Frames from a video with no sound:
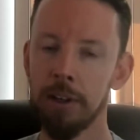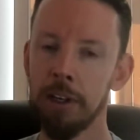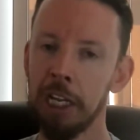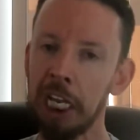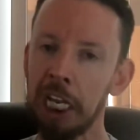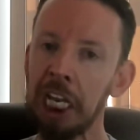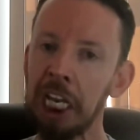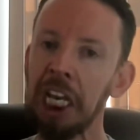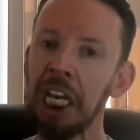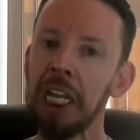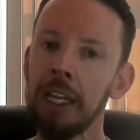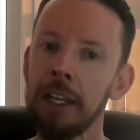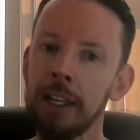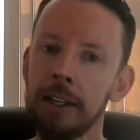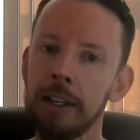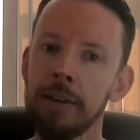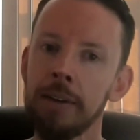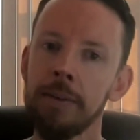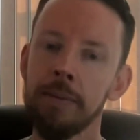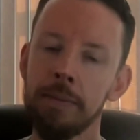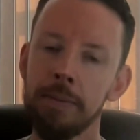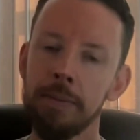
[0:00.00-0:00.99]
So it's not
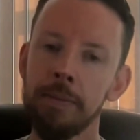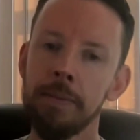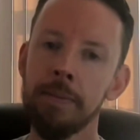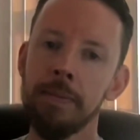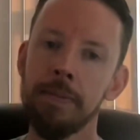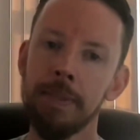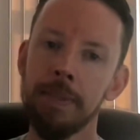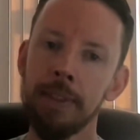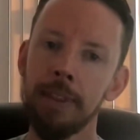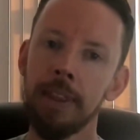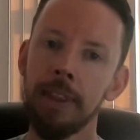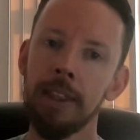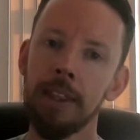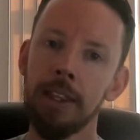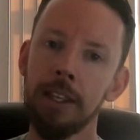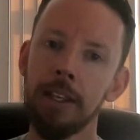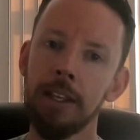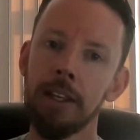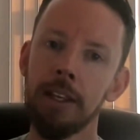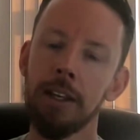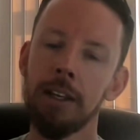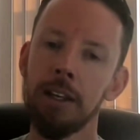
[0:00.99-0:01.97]
like you do something
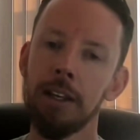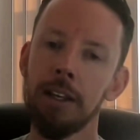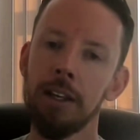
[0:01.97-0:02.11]
that learns